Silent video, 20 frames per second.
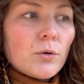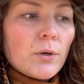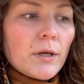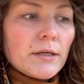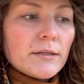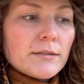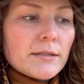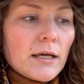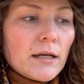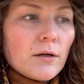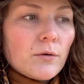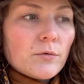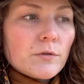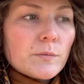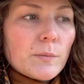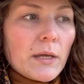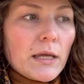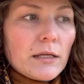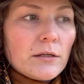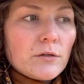is that it was
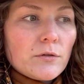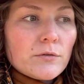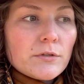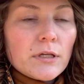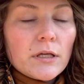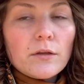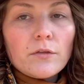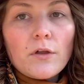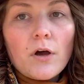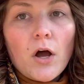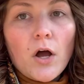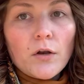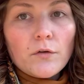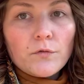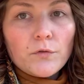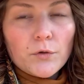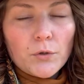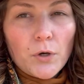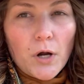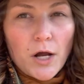made using the
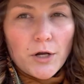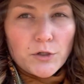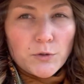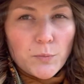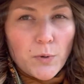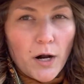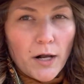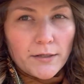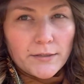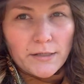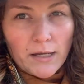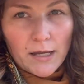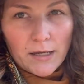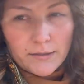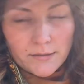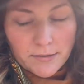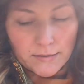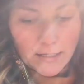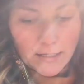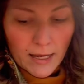enfleurage
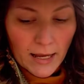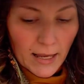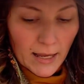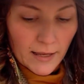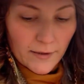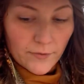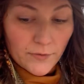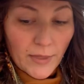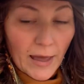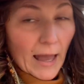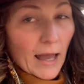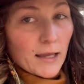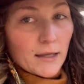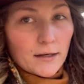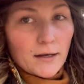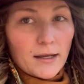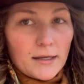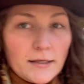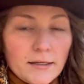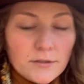process, and that
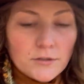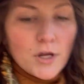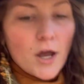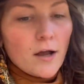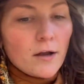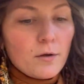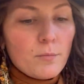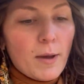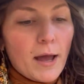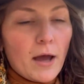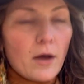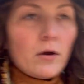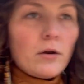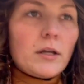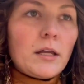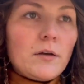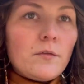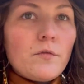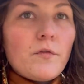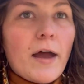I can talk about.
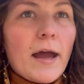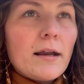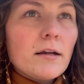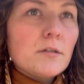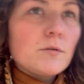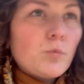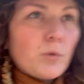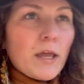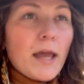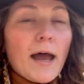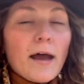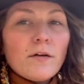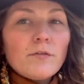In fact, we have